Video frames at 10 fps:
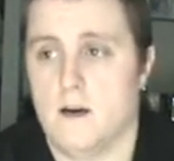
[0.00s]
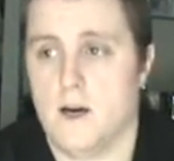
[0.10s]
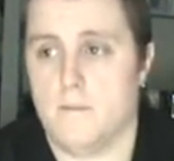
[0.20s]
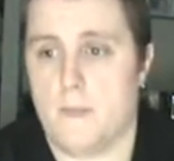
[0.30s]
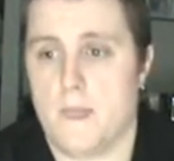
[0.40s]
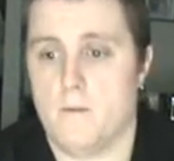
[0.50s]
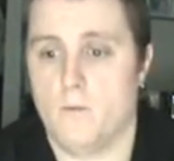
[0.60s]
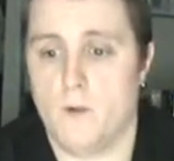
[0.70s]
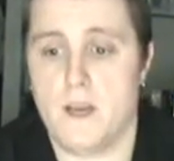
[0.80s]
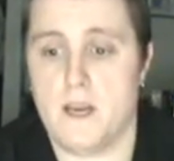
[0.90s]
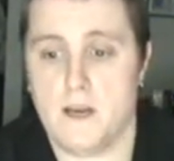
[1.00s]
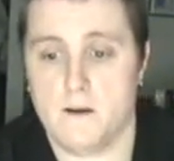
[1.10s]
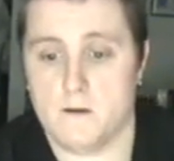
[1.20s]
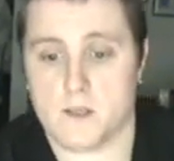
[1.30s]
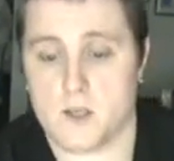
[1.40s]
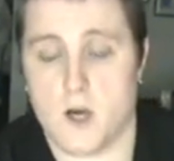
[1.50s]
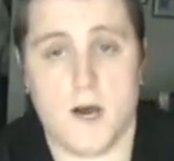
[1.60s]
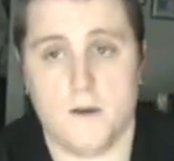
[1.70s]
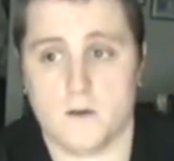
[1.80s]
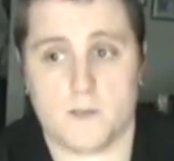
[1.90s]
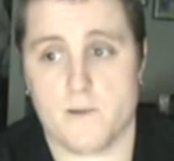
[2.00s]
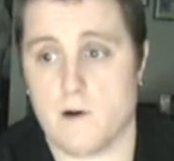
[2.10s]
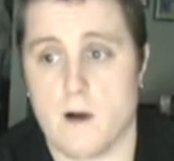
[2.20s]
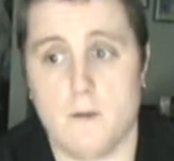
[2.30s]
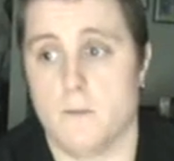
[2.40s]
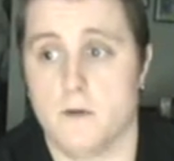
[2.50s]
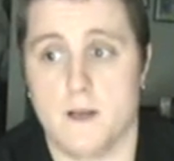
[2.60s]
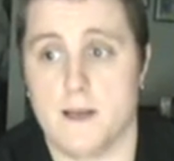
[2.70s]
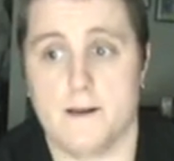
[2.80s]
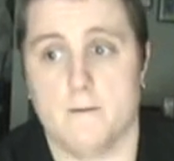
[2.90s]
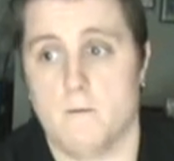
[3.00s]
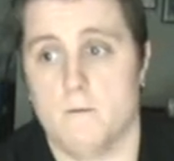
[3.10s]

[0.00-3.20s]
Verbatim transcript: um, we saw those probably